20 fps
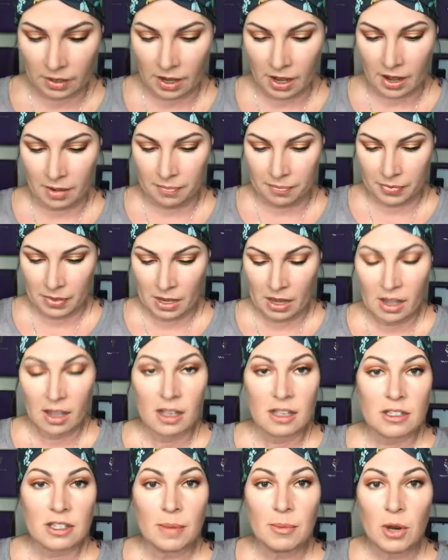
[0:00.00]
Okay,
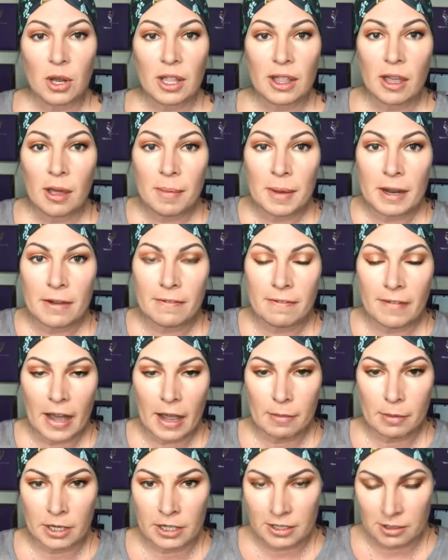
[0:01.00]
so I'm doing a little bit of
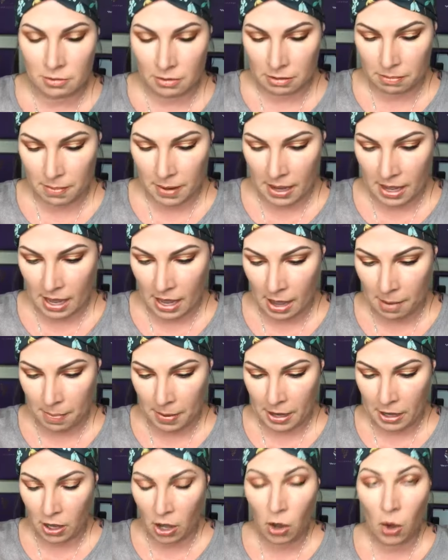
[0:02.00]
fibers with my
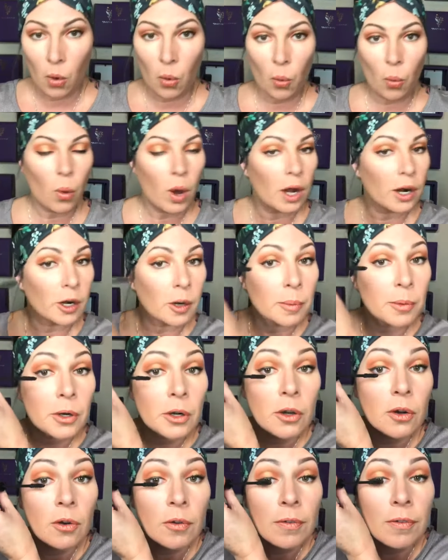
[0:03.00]
Epic
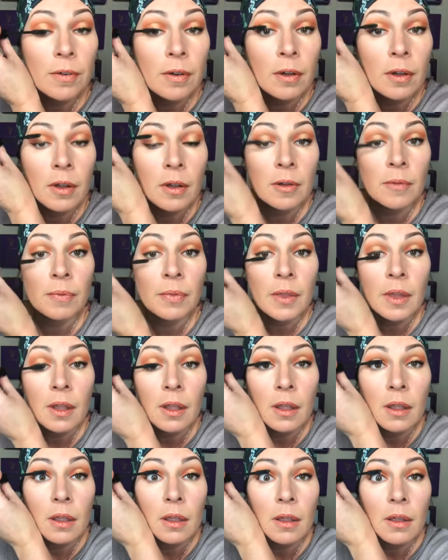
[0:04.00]
Waterproof
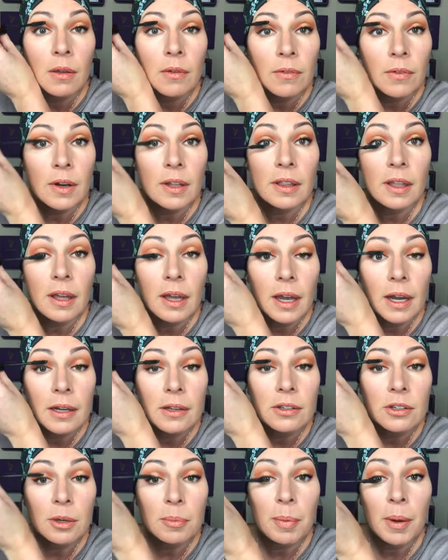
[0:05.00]
for a little
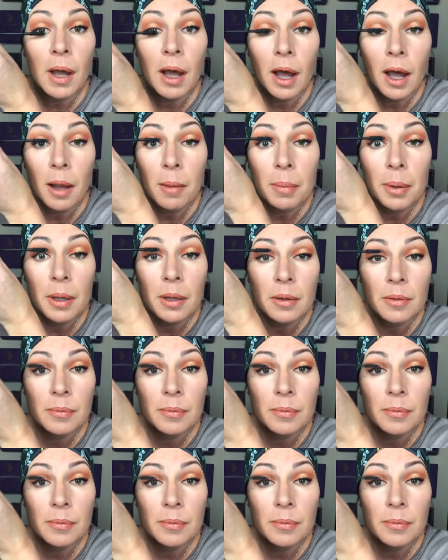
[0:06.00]
extra pop.